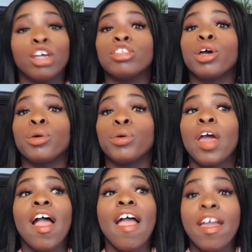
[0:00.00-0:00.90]
So
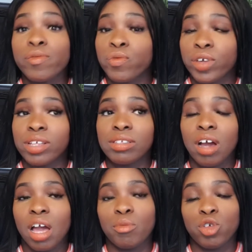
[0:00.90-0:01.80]
every
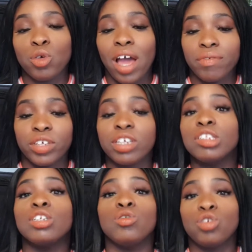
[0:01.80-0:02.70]
time you have to
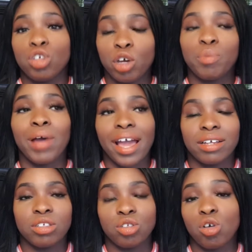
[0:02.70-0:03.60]
continue to go
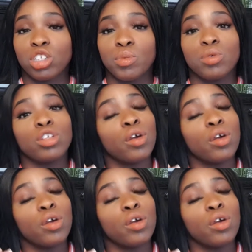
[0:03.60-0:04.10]
back to the hospitals.